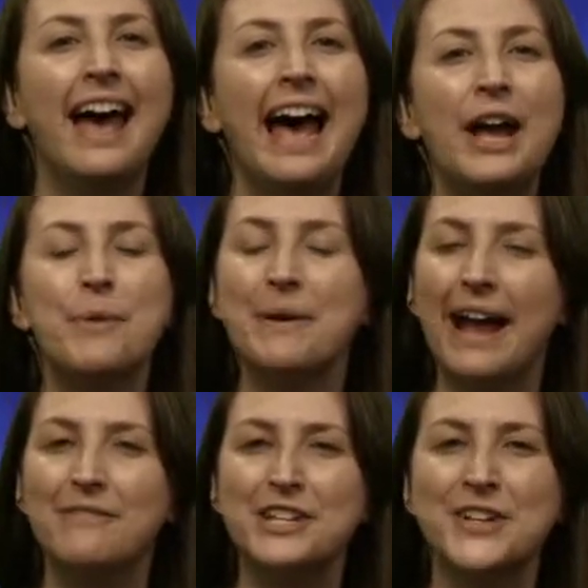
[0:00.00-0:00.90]
I hope you're
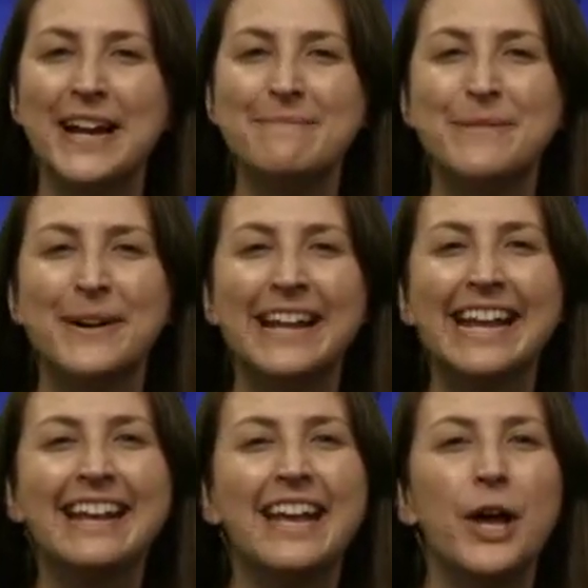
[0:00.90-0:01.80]
having a great
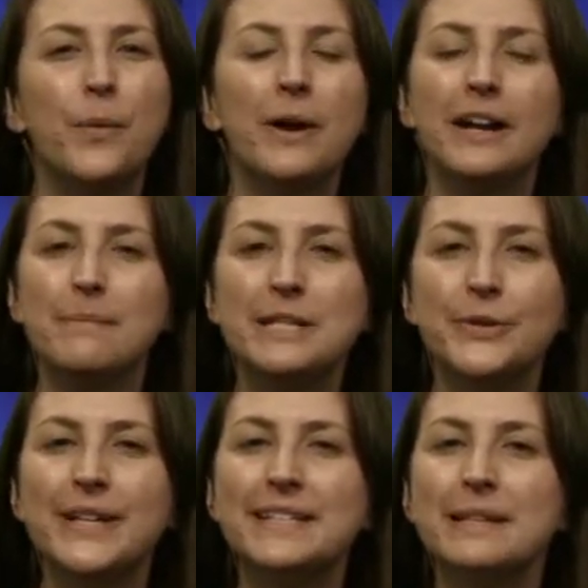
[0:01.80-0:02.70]
morning. We're going to be
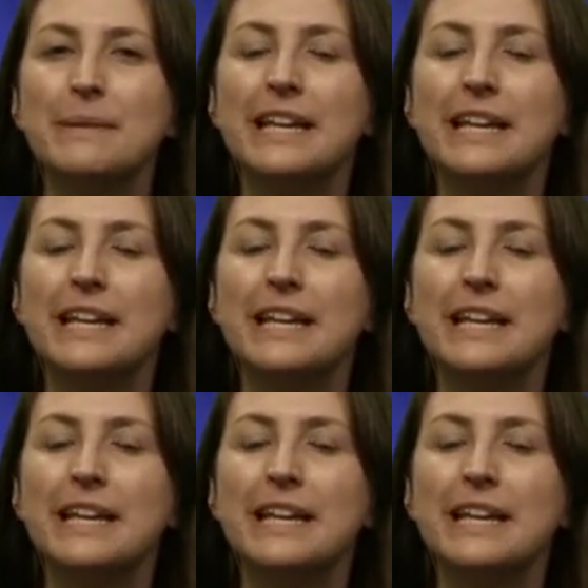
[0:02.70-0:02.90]
doing some